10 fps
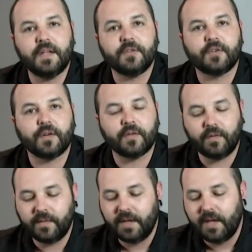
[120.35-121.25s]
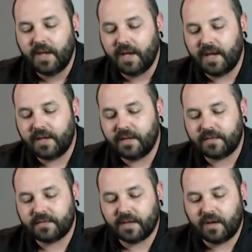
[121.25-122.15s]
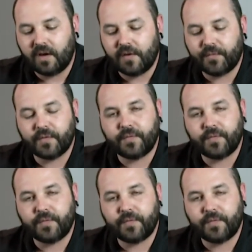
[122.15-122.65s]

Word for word: internal, and it's uh, offered